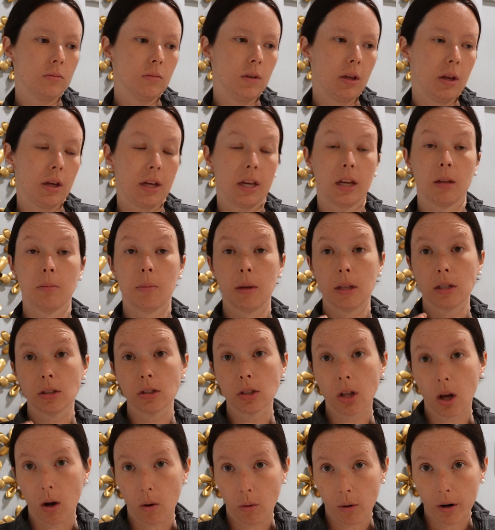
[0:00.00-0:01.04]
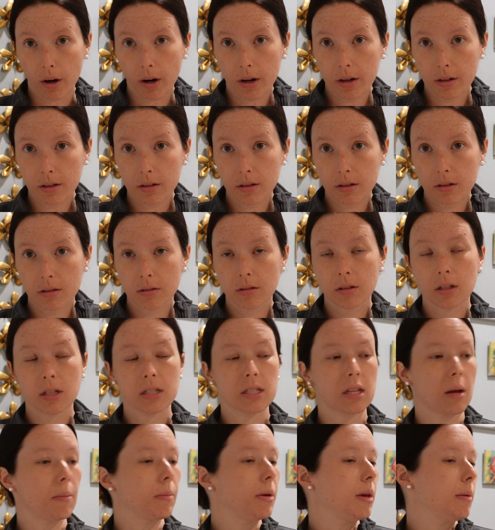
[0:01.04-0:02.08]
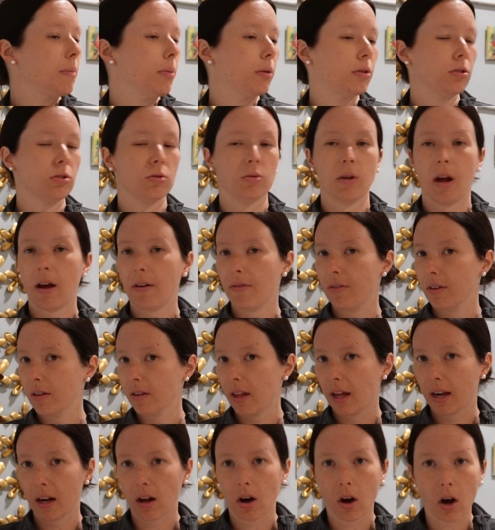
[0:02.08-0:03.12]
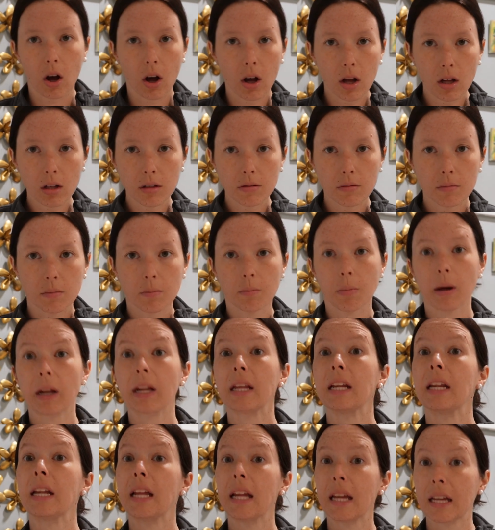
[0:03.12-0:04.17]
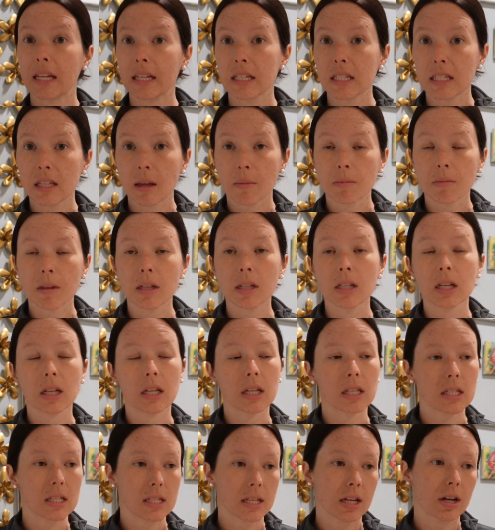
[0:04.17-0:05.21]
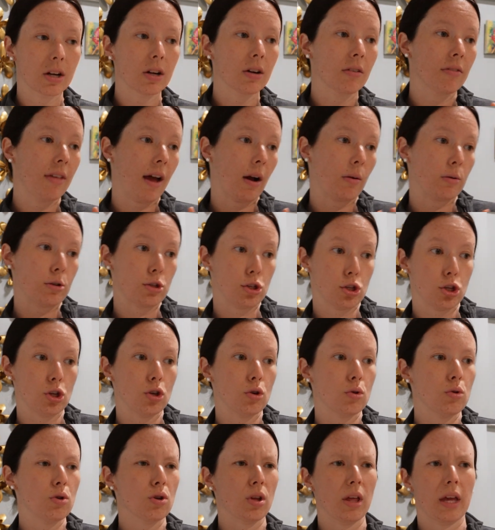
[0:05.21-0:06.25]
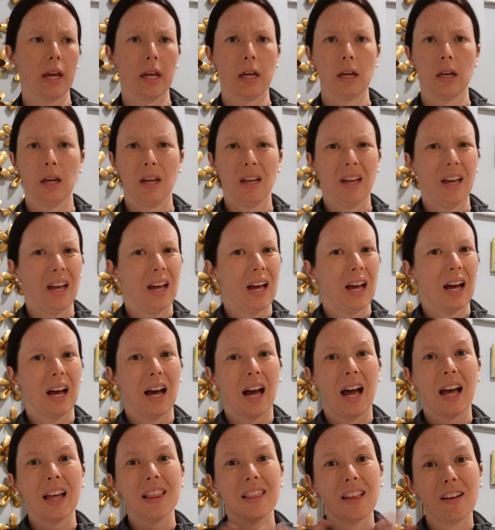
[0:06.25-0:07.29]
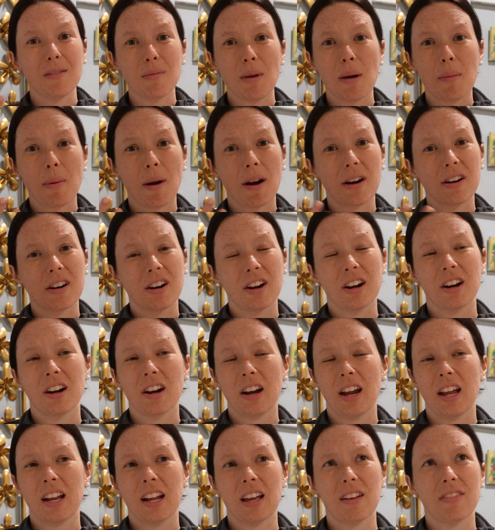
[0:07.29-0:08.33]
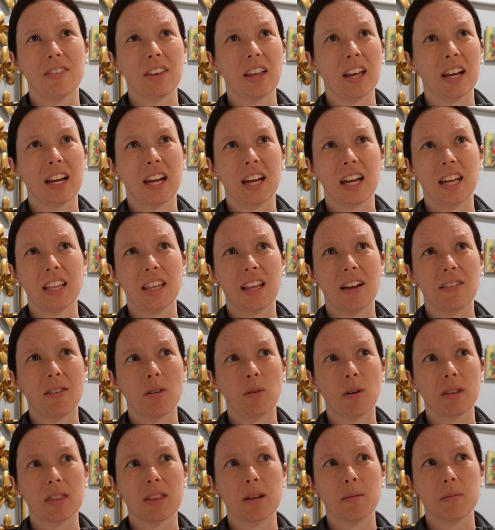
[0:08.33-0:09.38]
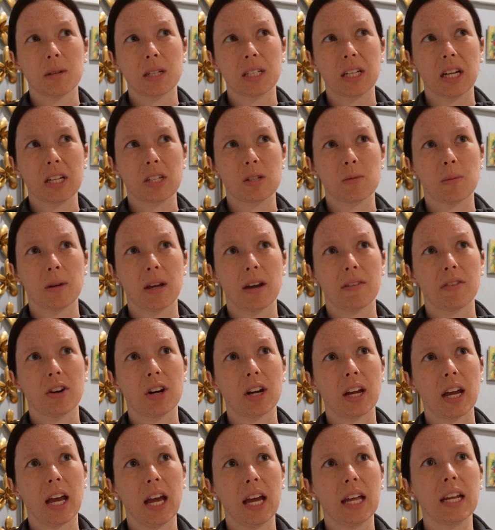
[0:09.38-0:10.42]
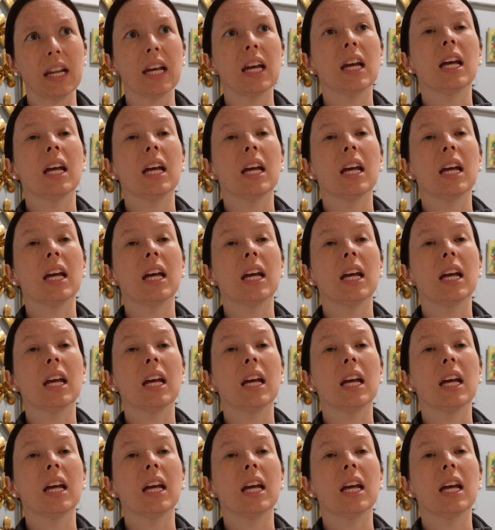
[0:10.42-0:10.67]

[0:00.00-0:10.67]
It could be lower. Some people do not feel that at all, but it is something to consider. If that was you, you're like, I love my partner and I feel like I never want them to touch me ever again.